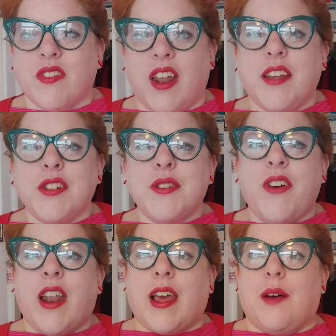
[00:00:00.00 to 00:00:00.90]
And I just
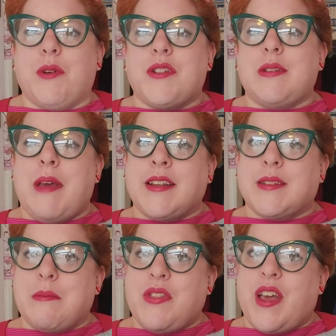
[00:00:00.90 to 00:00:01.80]
felt like I wanted to make
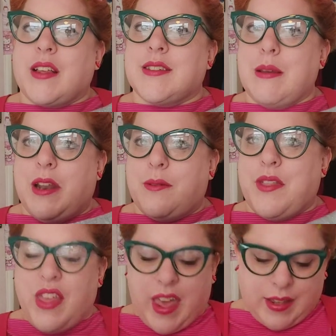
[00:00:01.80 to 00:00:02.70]
something similar
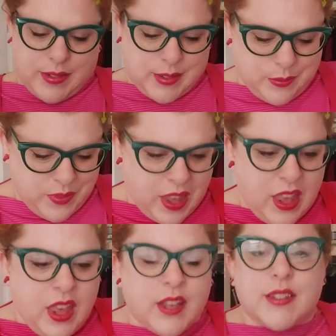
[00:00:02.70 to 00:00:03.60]
with this.
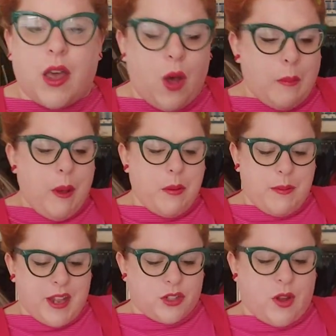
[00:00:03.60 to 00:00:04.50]
So I'll pop a
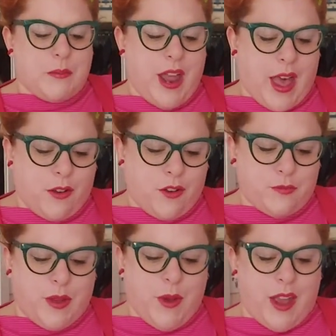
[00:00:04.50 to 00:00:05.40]
picture up now of
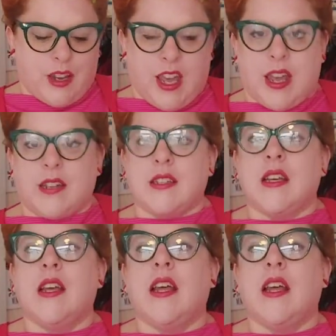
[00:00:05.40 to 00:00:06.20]
me wearing it.